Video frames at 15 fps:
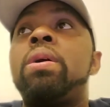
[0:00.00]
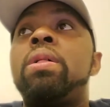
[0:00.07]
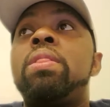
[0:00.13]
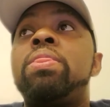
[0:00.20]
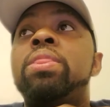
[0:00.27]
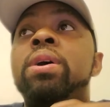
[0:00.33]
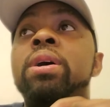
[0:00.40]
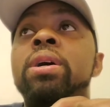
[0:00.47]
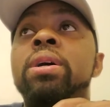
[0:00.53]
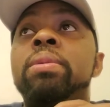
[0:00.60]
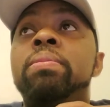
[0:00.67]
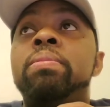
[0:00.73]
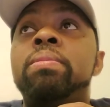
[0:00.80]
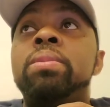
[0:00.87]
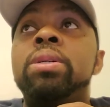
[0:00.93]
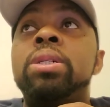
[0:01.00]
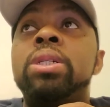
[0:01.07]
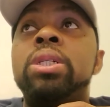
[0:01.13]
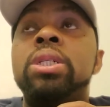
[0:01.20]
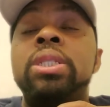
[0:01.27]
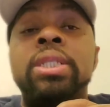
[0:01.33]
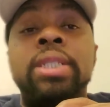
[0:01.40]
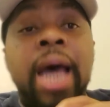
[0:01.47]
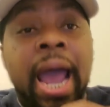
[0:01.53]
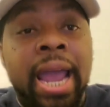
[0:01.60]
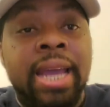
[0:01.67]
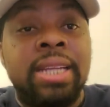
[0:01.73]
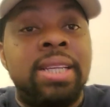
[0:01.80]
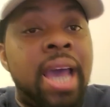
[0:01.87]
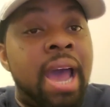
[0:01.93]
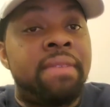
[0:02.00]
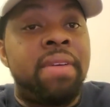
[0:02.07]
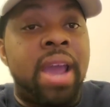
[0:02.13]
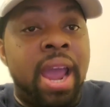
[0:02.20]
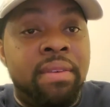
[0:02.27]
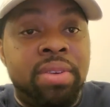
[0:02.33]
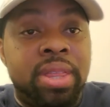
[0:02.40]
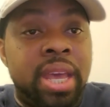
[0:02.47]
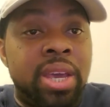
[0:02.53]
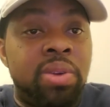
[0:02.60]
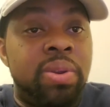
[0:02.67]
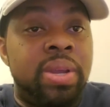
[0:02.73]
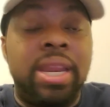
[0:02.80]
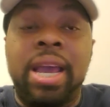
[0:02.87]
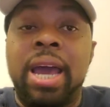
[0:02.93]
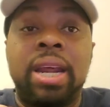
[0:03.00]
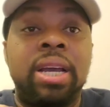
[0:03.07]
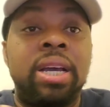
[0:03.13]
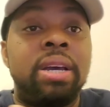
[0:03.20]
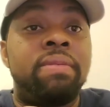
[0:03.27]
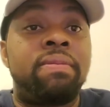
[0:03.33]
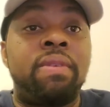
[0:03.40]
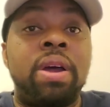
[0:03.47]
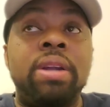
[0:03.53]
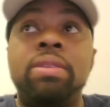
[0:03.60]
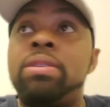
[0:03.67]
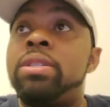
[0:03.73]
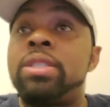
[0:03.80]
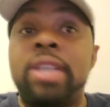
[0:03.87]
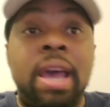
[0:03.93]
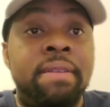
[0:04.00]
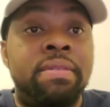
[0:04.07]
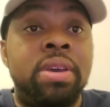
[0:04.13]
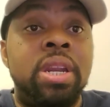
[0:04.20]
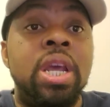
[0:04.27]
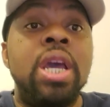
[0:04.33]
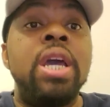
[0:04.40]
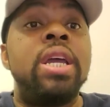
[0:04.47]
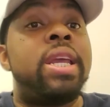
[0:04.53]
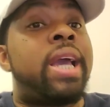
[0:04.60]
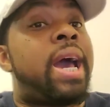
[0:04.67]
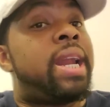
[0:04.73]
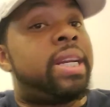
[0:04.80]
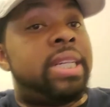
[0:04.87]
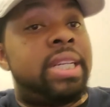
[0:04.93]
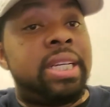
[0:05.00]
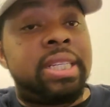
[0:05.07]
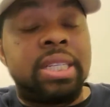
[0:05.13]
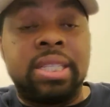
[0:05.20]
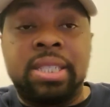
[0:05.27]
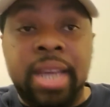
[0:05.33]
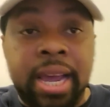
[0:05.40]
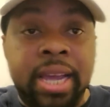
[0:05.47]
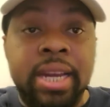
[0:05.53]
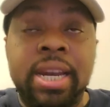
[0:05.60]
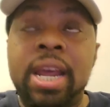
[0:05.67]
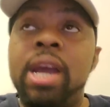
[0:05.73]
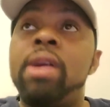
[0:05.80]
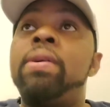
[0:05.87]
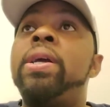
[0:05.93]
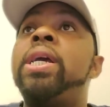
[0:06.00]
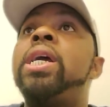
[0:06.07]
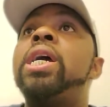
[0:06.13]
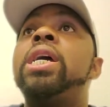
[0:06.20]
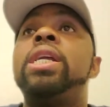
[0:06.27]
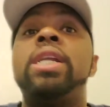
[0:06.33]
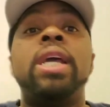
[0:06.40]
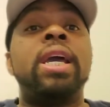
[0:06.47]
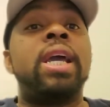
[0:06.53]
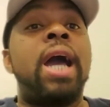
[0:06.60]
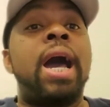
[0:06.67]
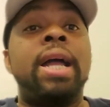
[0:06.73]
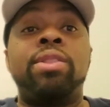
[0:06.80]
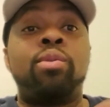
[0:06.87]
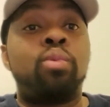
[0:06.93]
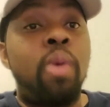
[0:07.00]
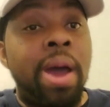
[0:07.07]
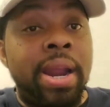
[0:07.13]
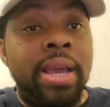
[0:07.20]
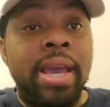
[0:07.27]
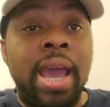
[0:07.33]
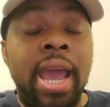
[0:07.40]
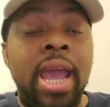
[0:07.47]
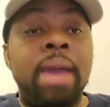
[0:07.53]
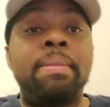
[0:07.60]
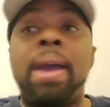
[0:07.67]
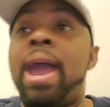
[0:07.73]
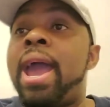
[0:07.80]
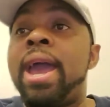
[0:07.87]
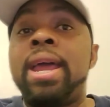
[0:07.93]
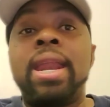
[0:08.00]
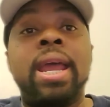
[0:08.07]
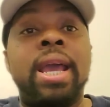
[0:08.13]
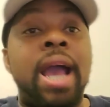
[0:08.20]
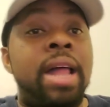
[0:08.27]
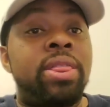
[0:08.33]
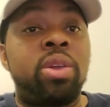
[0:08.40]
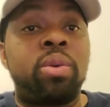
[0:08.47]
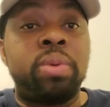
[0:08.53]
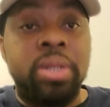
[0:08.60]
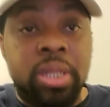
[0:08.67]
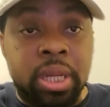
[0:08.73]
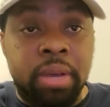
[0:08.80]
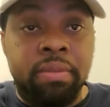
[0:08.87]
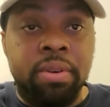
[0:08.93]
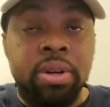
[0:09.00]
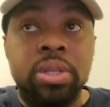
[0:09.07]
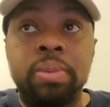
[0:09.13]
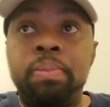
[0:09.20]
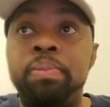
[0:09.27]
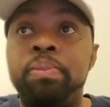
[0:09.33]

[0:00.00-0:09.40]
the Titans have everything you need. They got a good front seven, they got a decent secondary, they got the running game, and they got the receivers.